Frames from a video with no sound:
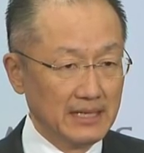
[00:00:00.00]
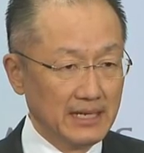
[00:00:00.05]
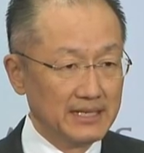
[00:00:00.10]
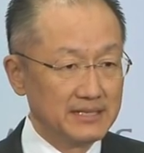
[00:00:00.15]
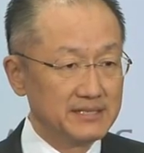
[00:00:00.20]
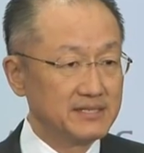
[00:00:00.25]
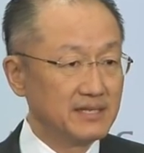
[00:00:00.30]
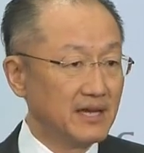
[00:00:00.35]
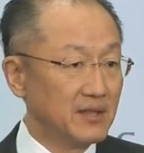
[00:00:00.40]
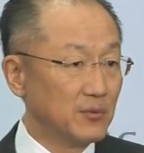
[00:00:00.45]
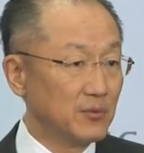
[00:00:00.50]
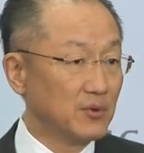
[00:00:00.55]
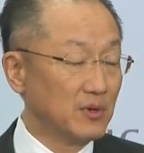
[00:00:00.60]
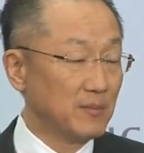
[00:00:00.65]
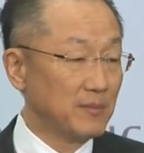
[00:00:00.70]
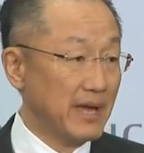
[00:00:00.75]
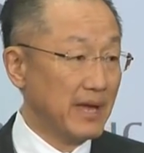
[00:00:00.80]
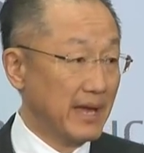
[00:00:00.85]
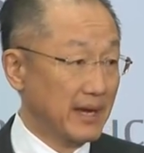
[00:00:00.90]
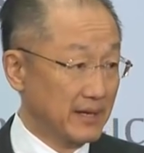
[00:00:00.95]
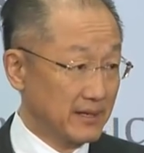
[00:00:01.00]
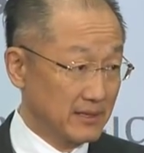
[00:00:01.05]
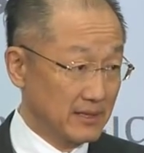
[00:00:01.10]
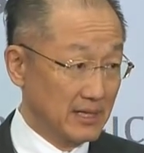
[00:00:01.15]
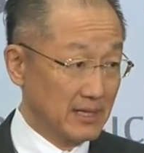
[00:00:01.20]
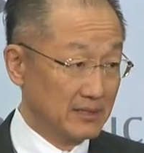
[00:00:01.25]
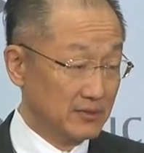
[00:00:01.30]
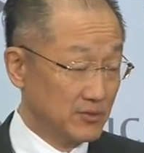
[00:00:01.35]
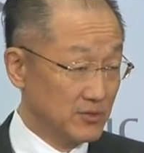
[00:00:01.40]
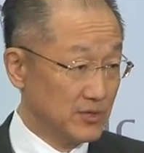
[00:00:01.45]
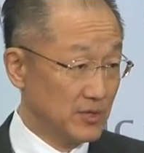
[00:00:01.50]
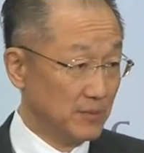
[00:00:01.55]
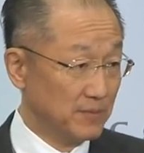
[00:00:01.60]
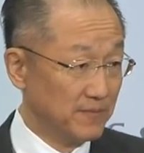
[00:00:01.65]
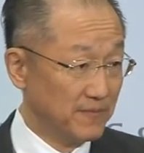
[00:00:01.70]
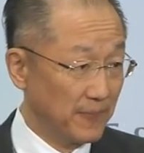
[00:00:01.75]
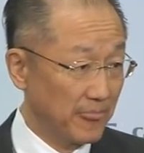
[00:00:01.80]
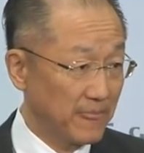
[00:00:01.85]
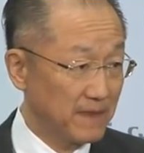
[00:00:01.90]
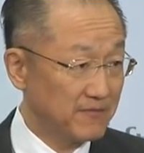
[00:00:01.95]
Inside the World Bank uh,
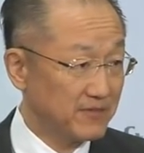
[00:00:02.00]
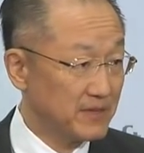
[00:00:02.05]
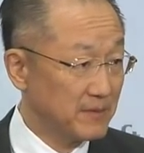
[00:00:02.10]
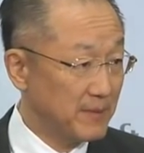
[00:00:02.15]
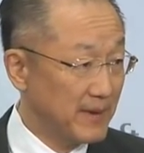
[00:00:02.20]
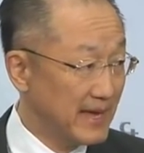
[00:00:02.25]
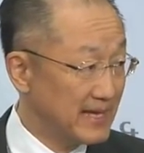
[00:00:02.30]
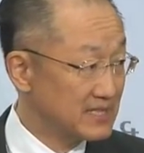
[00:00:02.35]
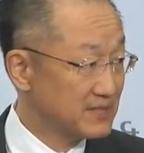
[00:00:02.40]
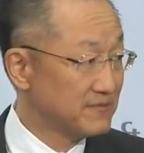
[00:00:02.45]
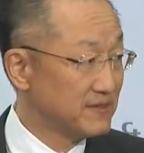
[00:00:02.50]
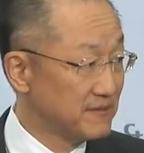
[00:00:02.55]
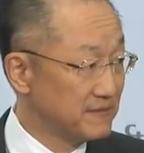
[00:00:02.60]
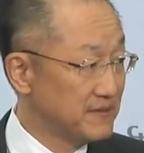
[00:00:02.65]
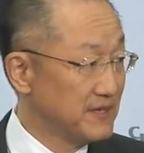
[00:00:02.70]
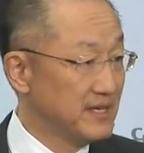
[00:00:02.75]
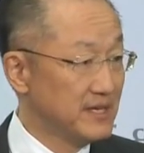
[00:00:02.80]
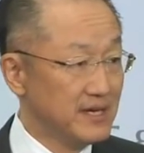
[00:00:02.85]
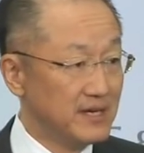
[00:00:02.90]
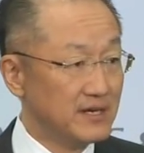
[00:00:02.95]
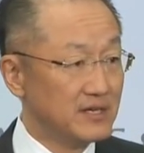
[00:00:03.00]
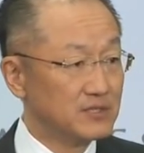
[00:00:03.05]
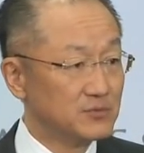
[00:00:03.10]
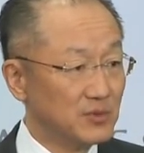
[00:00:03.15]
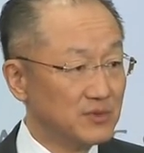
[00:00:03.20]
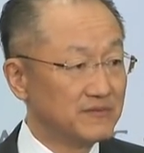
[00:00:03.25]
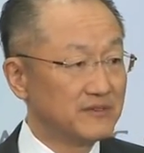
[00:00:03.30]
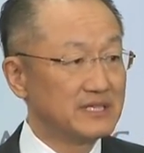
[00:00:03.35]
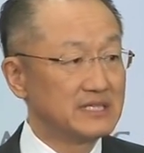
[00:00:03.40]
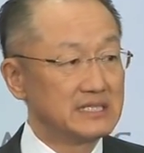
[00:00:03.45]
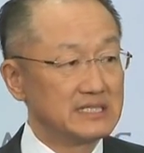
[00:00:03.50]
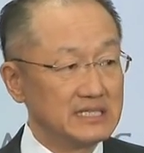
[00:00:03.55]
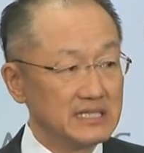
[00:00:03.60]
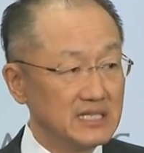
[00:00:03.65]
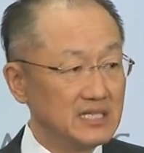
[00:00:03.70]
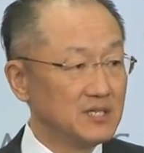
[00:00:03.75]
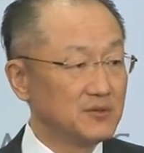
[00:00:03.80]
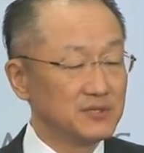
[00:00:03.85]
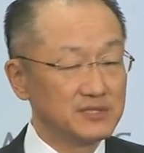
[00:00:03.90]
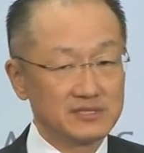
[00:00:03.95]
Group, for the past fifty years, we've
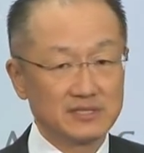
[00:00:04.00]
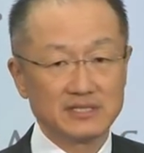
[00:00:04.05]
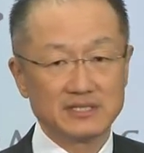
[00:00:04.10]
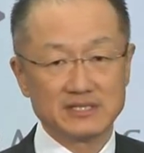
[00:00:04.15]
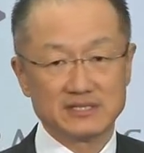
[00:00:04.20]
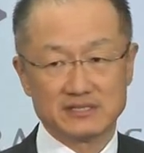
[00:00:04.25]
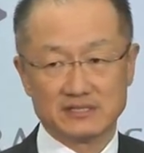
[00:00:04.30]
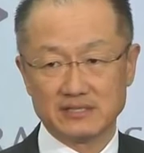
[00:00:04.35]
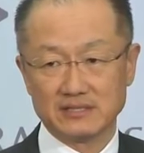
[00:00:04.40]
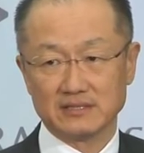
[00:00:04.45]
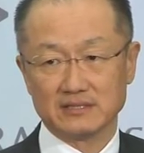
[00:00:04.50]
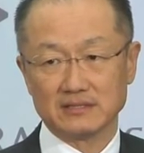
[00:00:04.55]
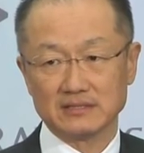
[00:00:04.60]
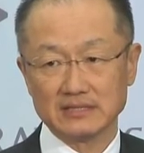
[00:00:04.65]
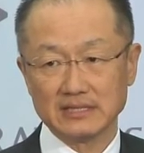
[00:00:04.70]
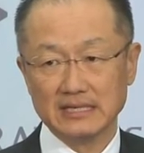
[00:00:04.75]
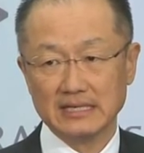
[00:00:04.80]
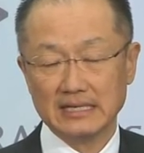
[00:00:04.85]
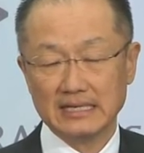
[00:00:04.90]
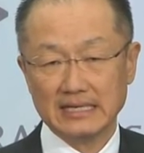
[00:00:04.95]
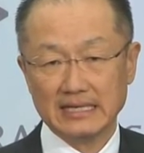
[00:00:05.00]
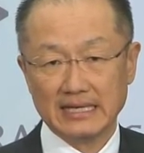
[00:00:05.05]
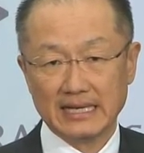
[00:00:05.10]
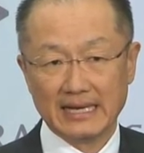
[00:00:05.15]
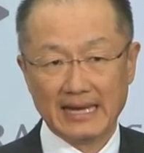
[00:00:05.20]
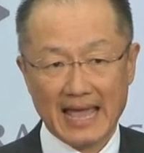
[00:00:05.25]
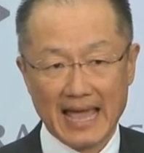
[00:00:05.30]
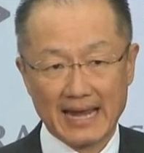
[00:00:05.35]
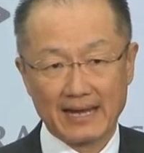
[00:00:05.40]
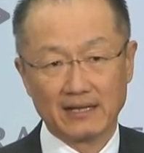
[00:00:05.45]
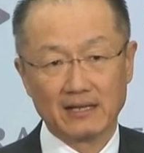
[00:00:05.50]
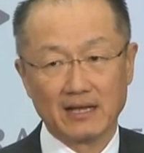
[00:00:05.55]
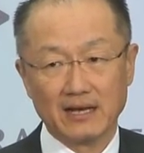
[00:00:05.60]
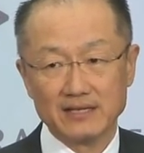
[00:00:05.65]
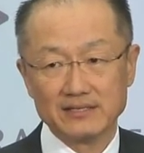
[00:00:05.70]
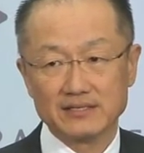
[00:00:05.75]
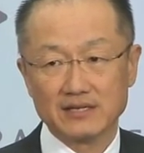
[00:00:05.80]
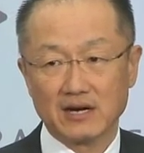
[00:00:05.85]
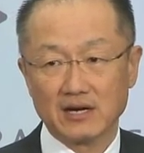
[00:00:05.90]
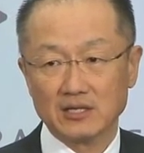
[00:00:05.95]
continuously distilled and
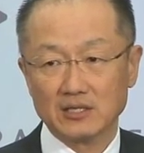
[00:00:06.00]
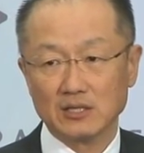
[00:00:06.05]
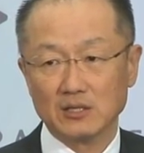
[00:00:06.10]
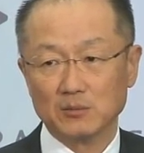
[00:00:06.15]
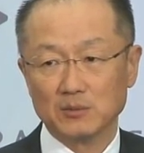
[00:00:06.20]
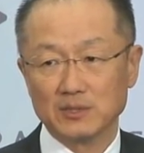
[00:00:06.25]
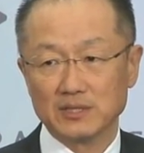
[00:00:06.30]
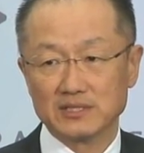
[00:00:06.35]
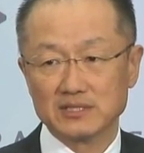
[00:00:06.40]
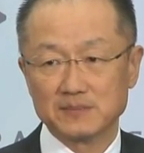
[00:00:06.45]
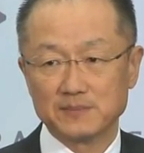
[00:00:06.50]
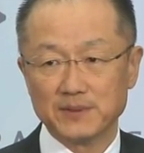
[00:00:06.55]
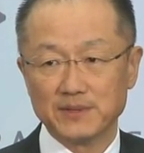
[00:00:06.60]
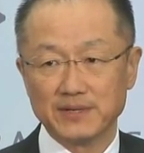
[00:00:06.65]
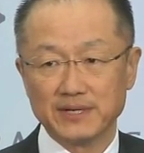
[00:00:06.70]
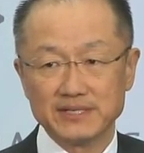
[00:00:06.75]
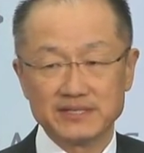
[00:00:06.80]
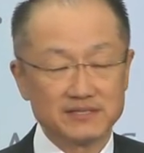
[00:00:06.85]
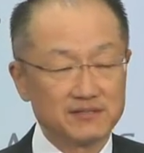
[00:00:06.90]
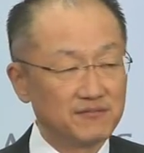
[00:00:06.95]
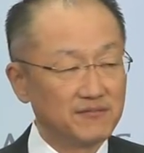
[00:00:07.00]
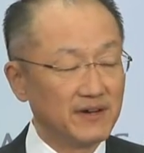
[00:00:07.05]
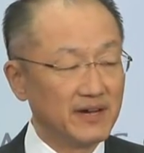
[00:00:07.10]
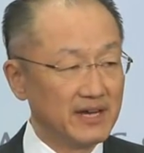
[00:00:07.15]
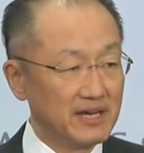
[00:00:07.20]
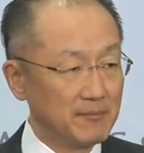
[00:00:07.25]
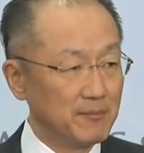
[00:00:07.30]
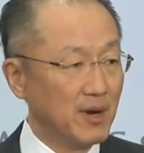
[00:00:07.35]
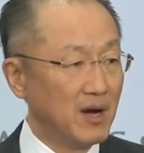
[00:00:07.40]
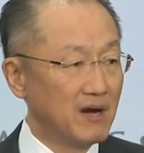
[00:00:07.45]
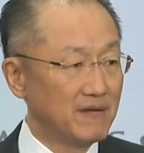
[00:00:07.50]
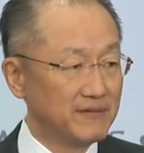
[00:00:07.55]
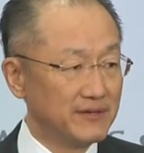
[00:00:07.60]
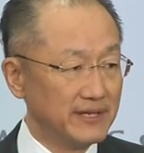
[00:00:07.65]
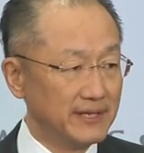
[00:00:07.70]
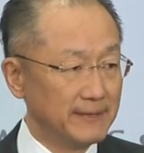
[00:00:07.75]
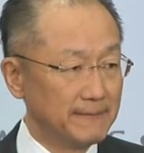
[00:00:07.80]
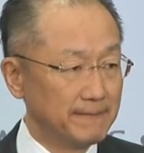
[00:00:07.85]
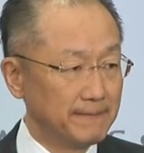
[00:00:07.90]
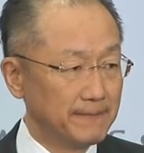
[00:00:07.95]
analyzed our global experience in fighting
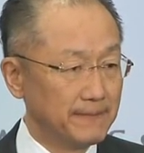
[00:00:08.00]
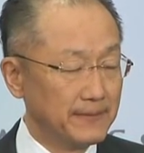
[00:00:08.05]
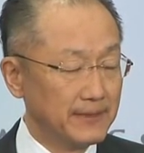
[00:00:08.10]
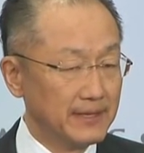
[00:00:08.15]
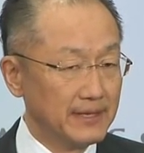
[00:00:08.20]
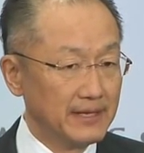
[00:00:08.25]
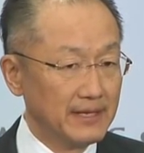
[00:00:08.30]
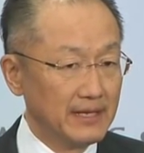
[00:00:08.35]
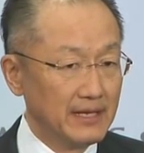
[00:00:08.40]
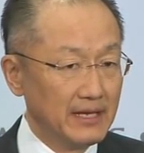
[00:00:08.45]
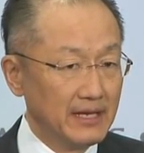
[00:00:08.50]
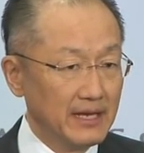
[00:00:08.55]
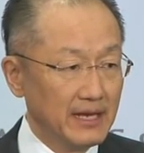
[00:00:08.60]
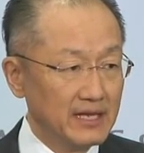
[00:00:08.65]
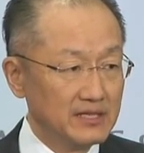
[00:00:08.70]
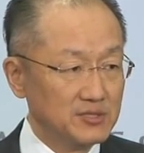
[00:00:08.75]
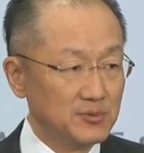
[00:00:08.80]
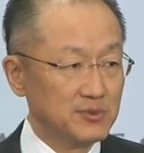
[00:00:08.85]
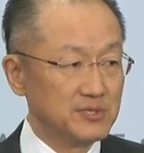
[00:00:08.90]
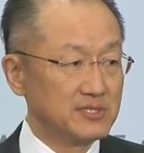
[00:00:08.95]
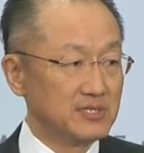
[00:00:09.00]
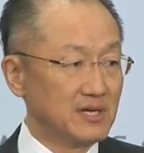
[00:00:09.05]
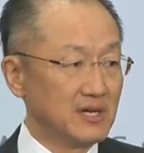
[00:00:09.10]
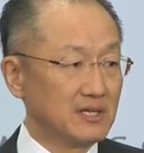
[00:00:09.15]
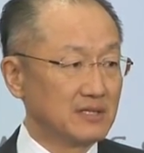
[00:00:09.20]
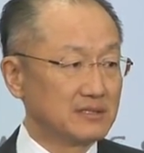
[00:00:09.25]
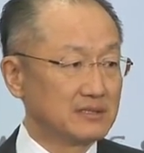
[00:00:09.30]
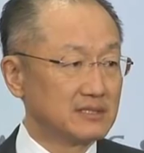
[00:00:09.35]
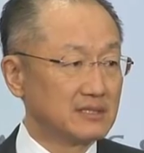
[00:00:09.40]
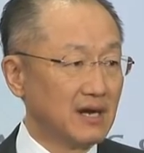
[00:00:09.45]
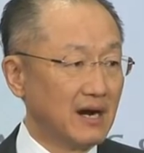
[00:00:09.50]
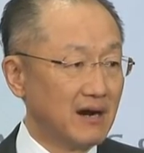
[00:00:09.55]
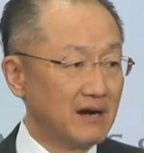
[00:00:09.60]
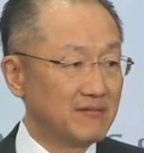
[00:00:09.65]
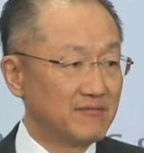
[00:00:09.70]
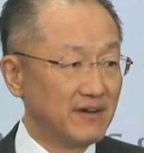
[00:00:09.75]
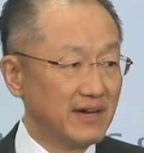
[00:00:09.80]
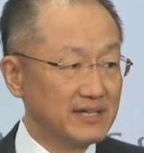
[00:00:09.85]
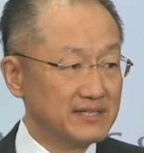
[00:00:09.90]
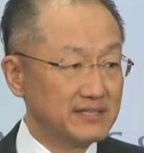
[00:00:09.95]
poverty. As a result, our
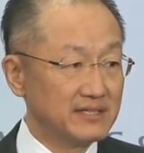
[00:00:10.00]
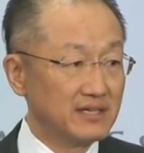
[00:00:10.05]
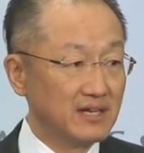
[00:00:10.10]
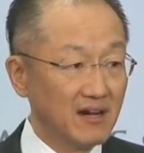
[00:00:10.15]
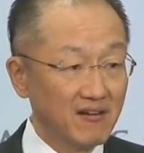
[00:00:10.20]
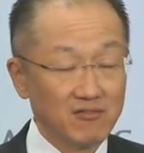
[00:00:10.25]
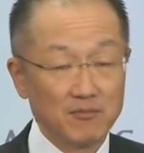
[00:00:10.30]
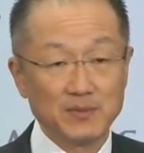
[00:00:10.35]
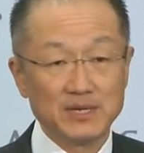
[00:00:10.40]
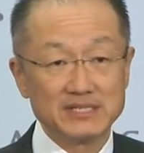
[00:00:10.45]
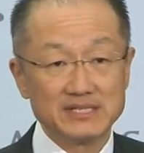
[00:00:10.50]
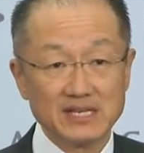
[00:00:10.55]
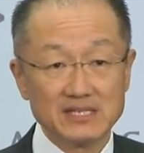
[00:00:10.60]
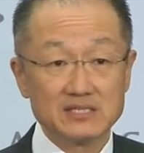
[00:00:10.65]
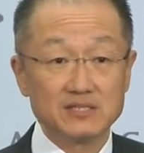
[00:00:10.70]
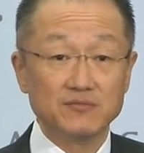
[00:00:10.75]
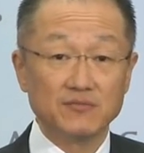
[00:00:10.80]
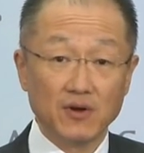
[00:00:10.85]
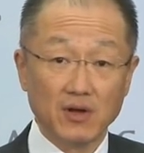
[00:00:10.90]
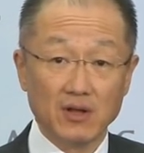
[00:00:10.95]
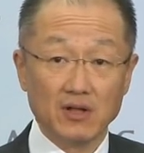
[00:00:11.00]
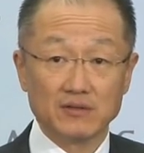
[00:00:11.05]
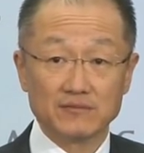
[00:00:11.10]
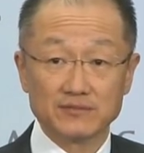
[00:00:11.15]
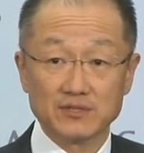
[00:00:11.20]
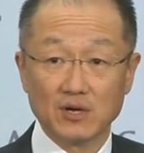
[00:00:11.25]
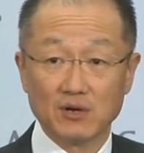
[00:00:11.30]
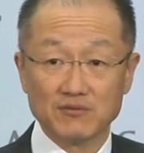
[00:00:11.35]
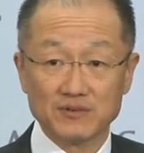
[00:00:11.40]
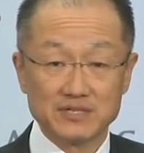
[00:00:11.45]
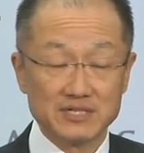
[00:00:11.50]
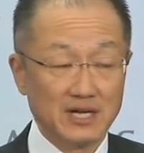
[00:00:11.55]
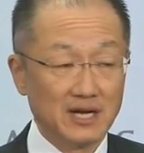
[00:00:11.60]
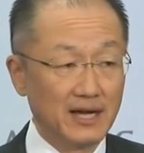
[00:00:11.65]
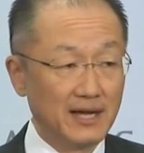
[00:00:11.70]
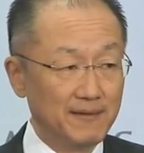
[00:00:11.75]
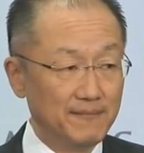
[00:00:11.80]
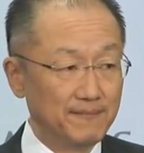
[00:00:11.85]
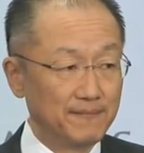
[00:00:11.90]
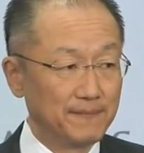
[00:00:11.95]
advice to governments has evolved over
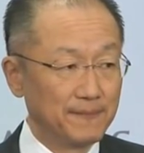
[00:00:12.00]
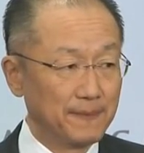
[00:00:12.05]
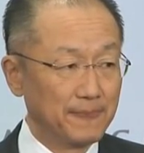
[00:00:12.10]
time.